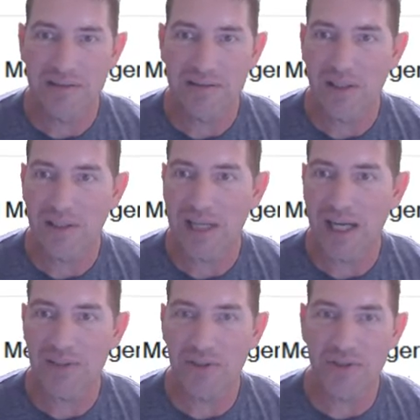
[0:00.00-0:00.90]
All the
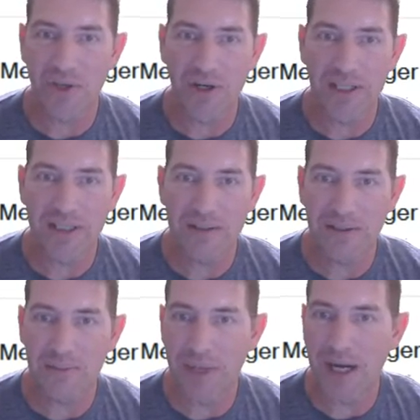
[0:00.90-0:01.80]
guys on Target, they're
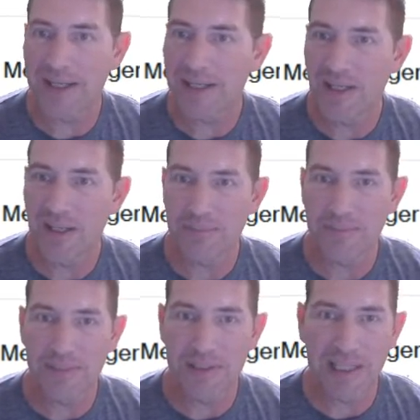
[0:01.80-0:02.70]
buying it up
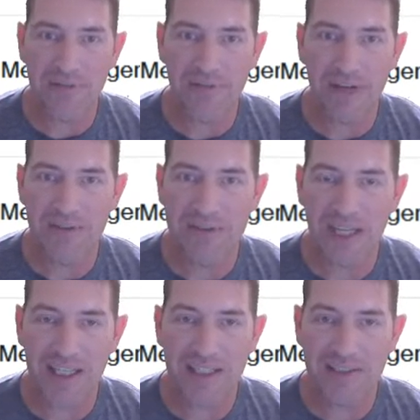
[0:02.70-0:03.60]
in like 5
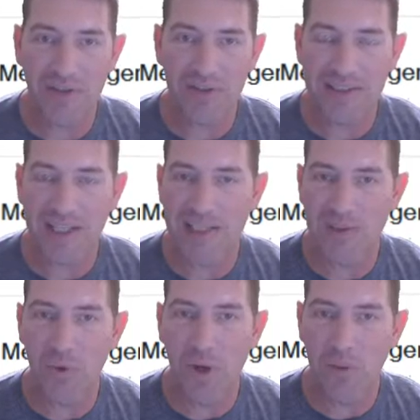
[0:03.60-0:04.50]
seconds. All these guys at
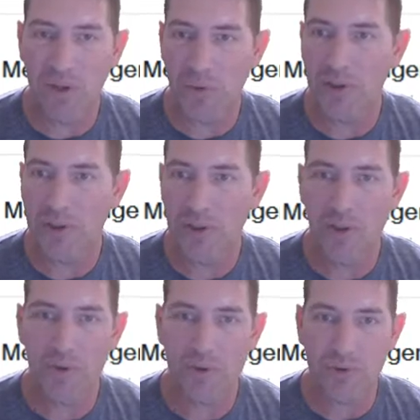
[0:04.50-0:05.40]
Walmart going to your
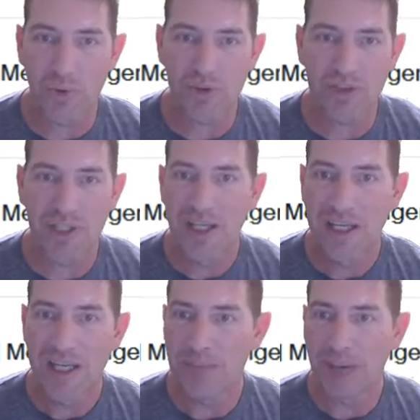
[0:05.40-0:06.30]
local stores
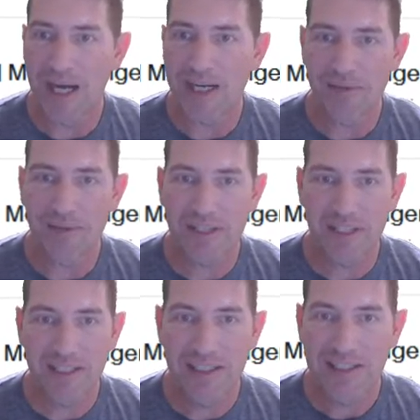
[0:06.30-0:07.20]
and buying everything.